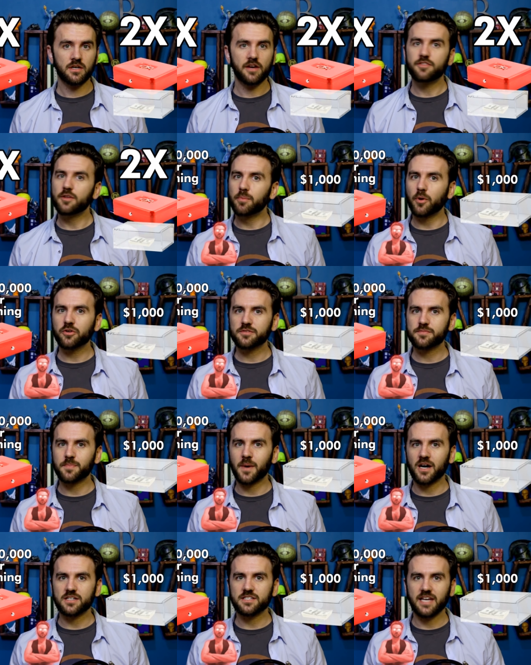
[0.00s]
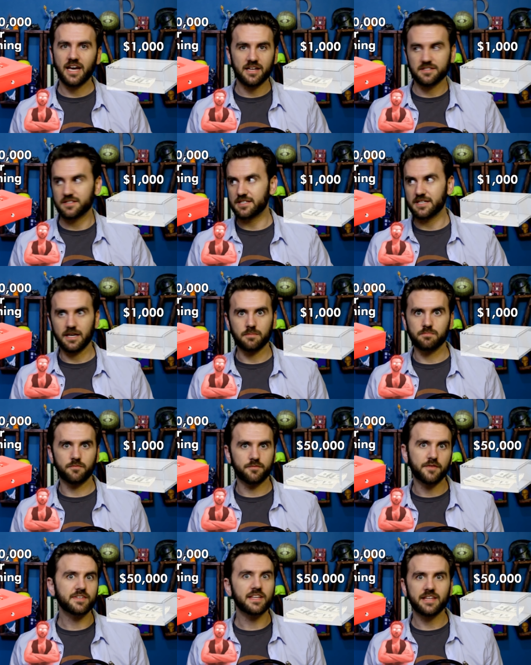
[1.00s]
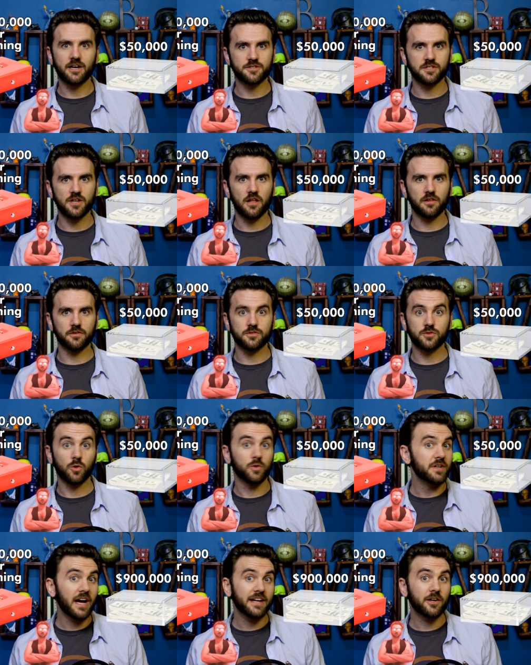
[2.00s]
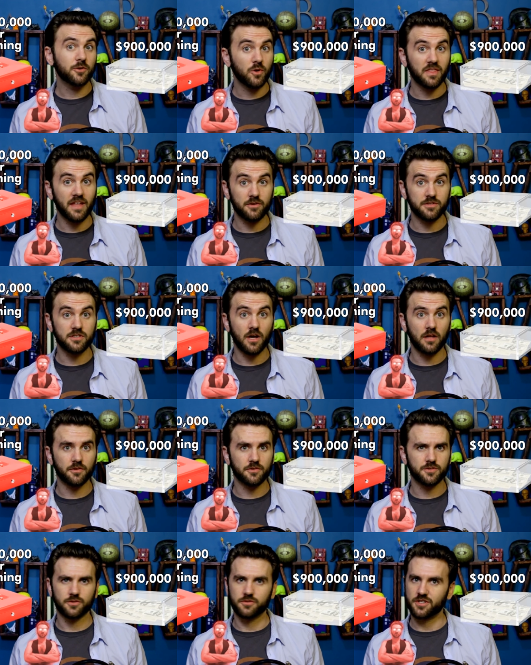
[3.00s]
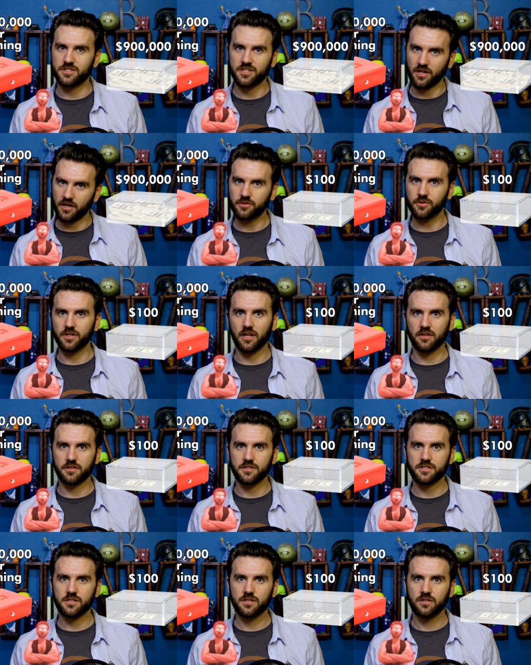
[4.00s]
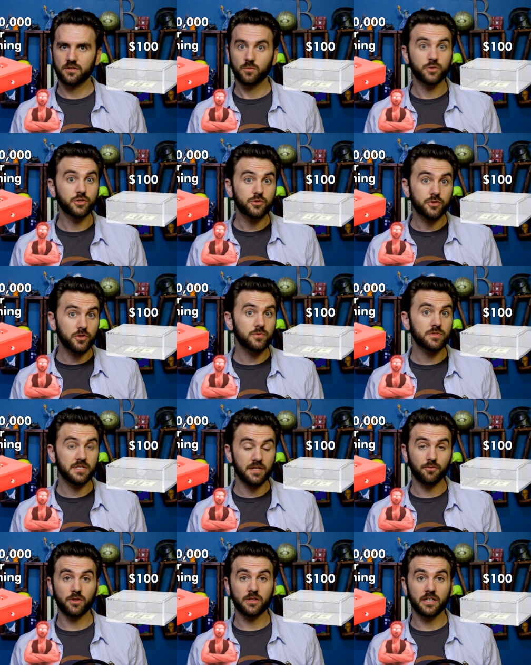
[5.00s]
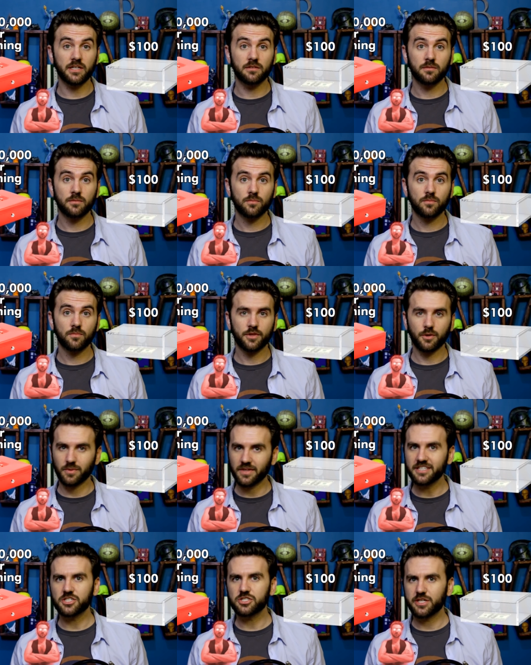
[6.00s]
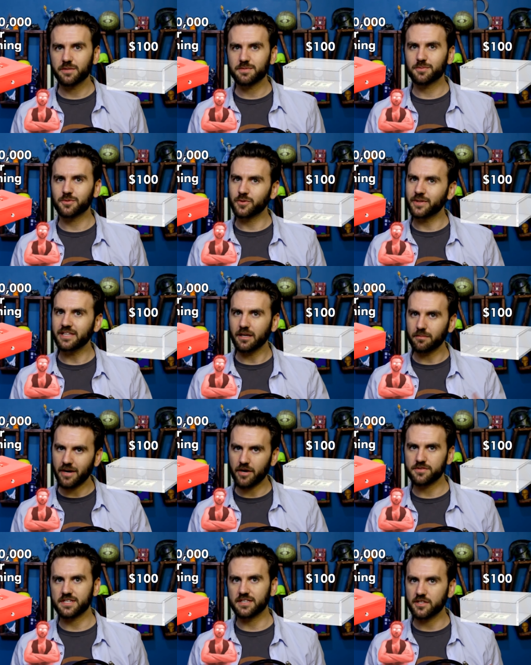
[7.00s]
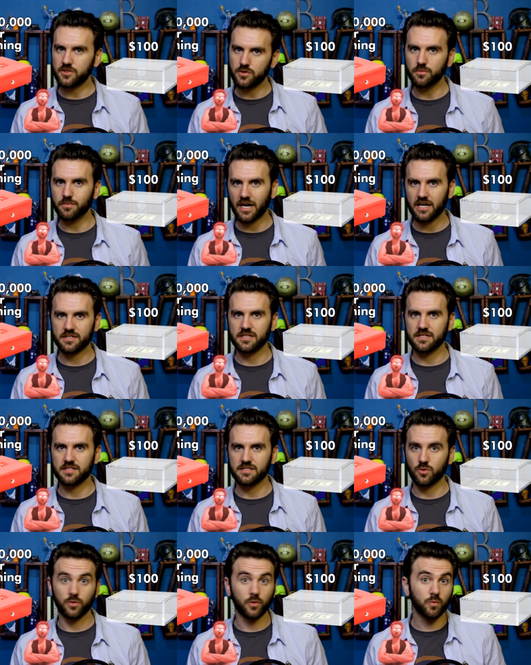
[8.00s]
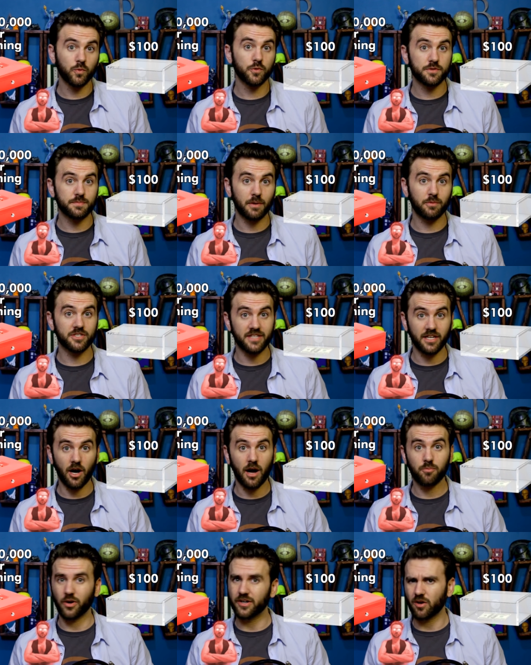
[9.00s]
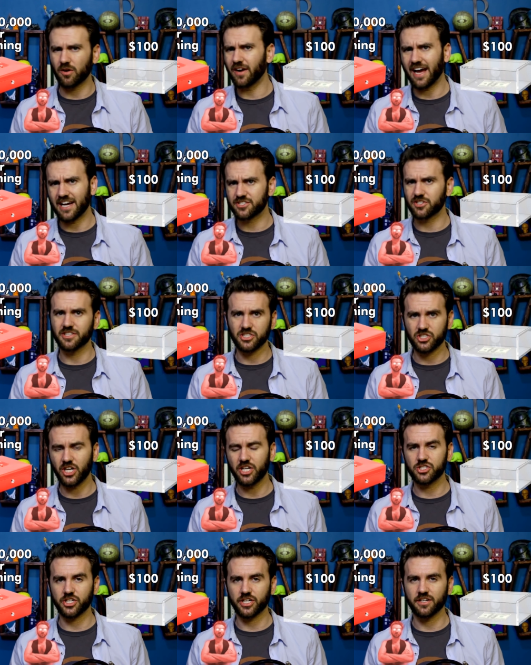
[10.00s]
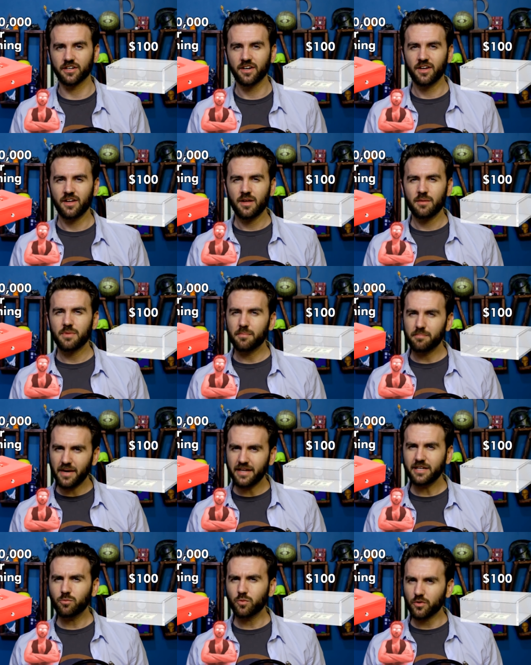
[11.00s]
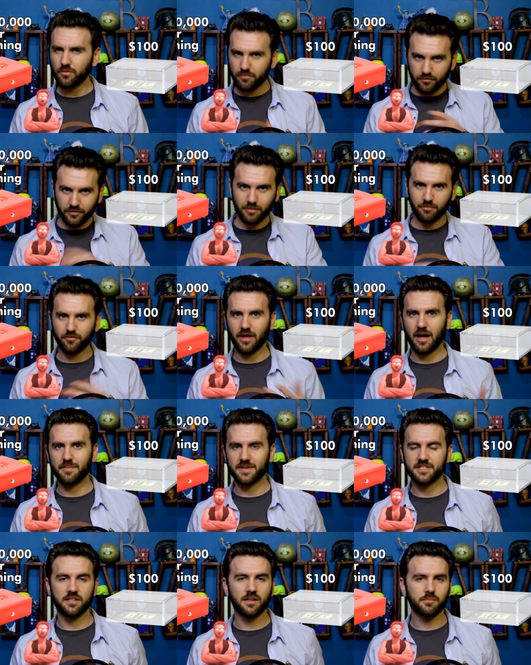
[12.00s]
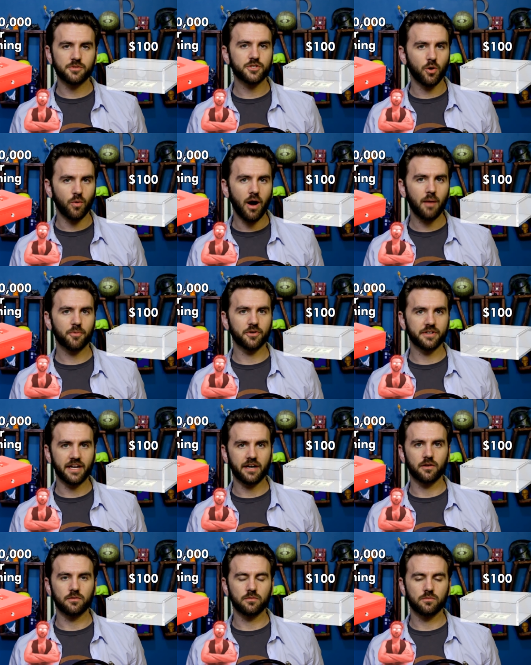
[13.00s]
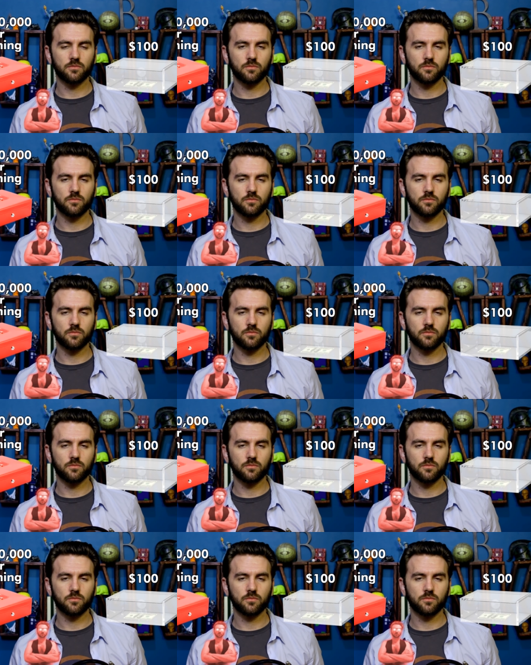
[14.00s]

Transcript: If the bonus box had, say, fifty thousand dollars or nine hundred thousand dollars or just one hundred dollars, would you choose differently? The relationships between the amounts in the two boxes or the rules by which they operate aren't actually changing, but many will flip-flop as the numbers go up or down,